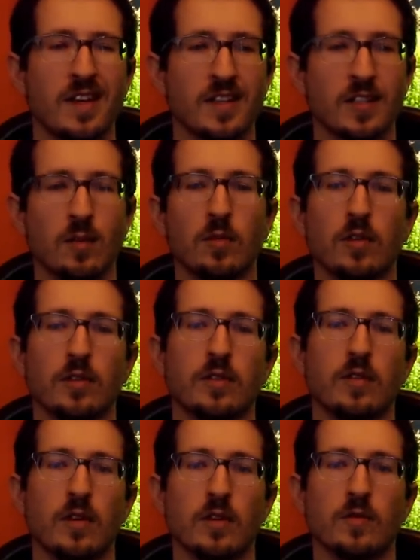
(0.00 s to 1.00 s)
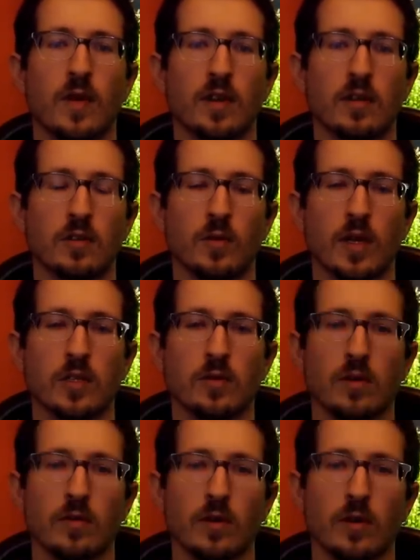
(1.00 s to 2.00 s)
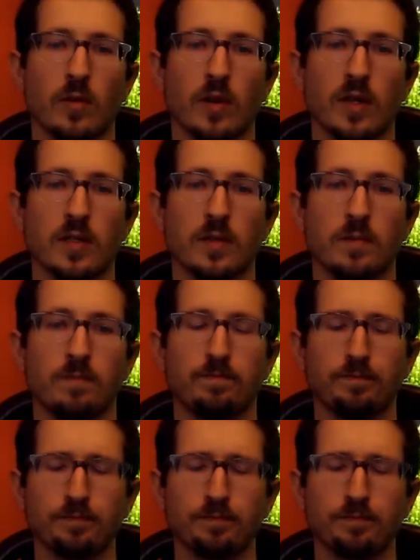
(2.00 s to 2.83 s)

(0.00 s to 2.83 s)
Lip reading: similar to those found in terrestrial vertebrates.